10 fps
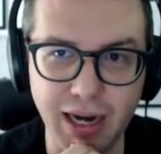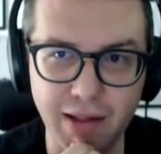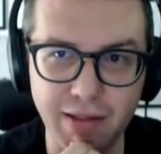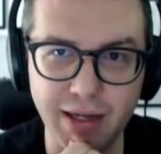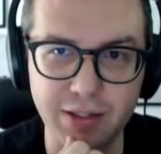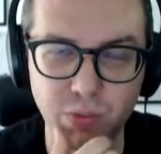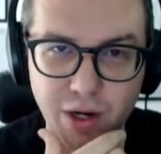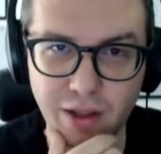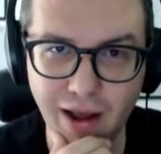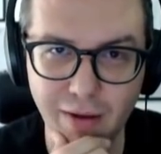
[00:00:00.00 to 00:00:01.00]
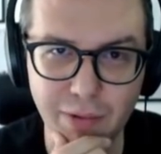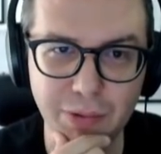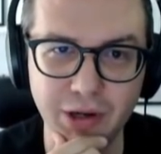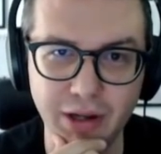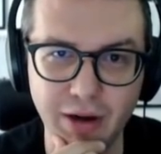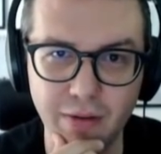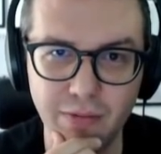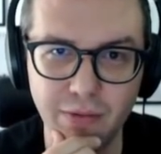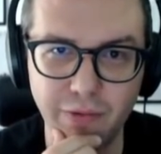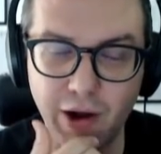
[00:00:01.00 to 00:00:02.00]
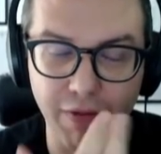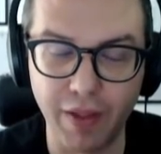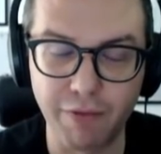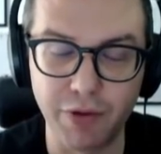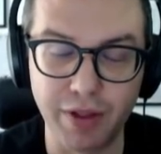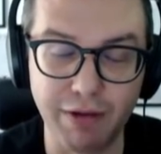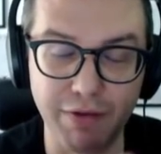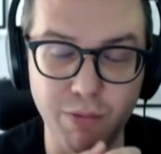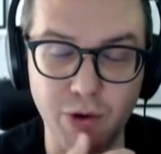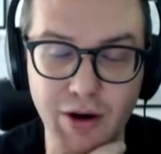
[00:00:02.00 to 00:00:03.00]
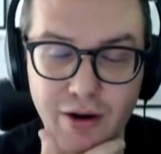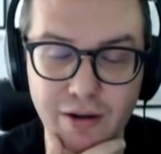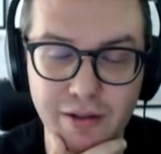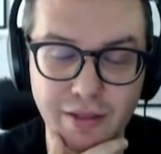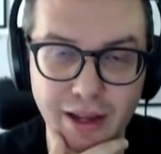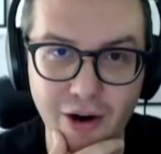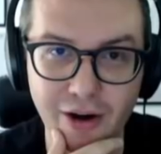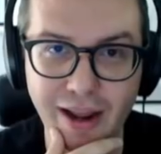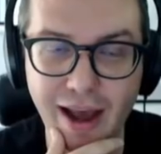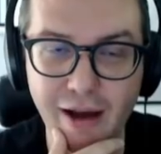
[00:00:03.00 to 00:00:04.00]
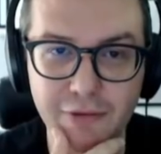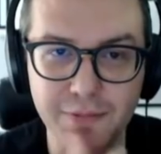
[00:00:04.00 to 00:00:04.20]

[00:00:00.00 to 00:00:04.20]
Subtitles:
And I think that's where a lot of people are going to fall in love with it even more than they already have.